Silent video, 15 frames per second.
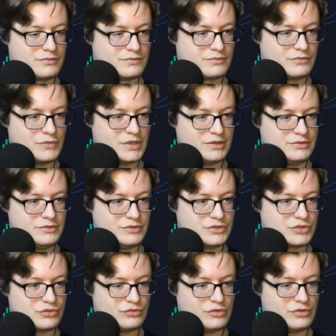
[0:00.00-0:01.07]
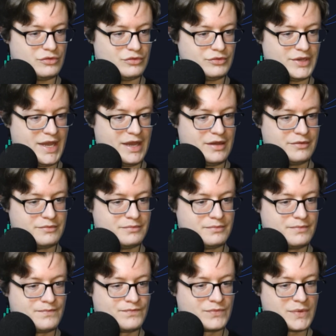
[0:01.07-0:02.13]
We can scroll down.
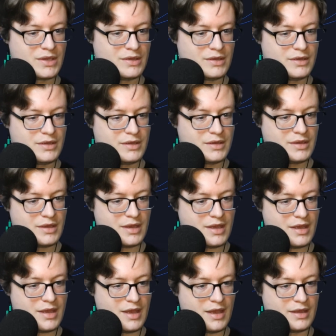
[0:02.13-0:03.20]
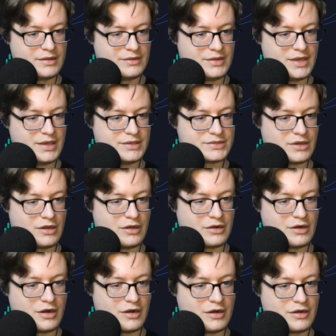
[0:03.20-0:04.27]
And these are
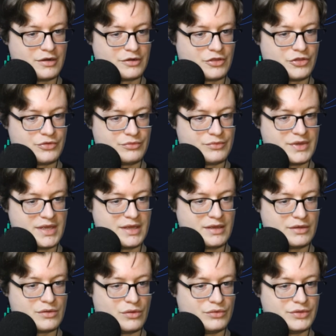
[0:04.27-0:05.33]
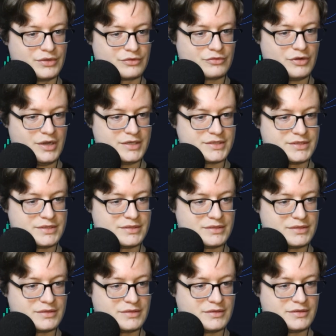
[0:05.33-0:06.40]
our 3 golden cross
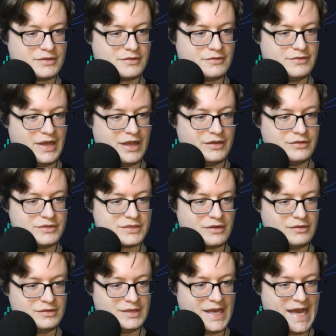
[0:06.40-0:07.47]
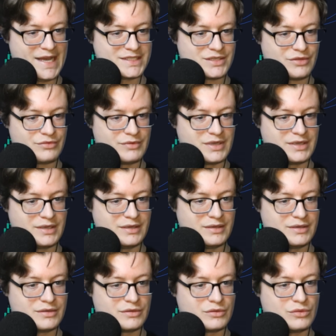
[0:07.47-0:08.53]
values, our last 3
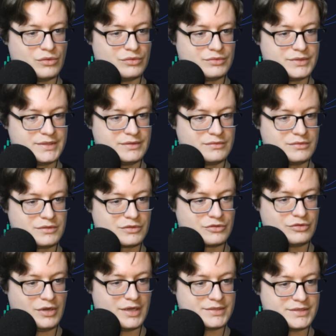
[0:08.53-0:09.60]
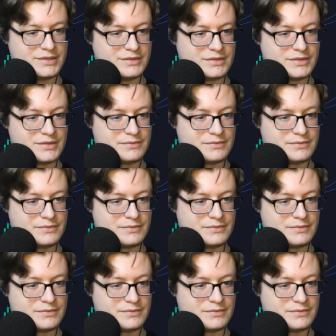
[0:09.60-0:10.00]
golden crosses.